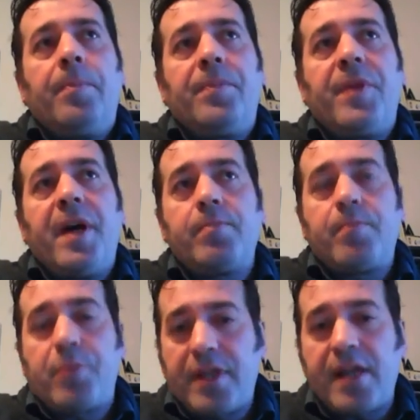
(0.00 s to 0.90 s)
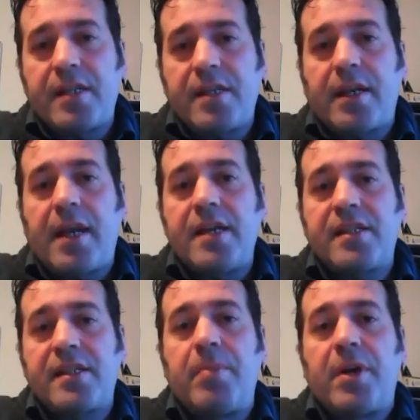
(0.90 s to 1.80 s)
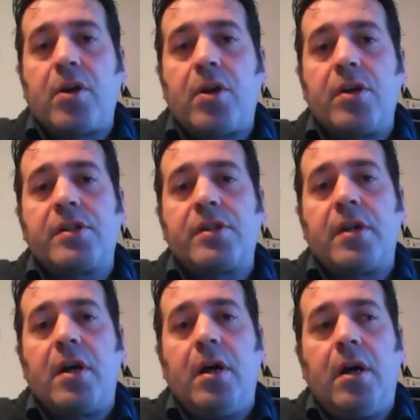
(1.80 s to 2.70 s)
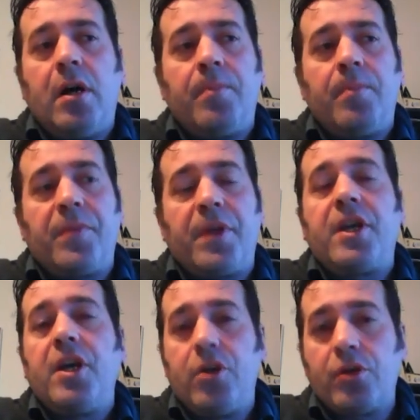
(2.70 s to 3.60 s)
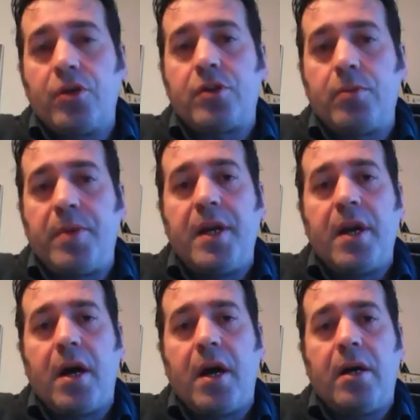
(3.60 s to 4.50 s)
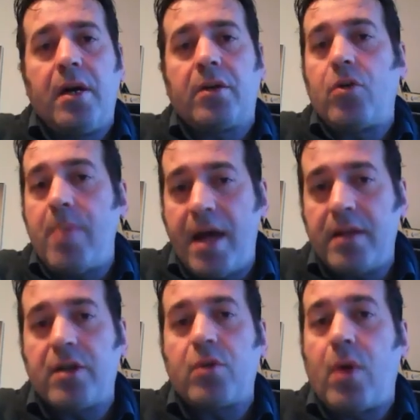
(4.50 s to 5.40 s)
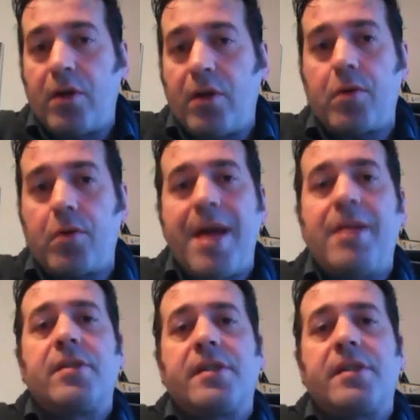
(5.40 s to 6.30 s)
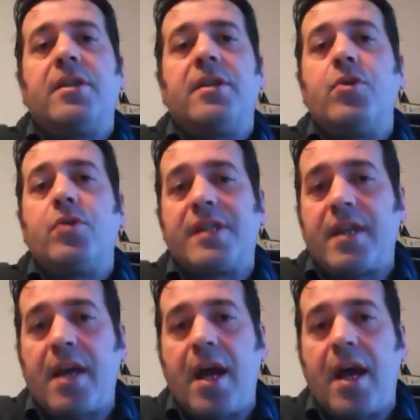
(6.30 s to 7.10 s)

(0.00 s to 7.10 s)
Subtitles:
They protested against him because he used to be a commander, one of the commanders in the UCK,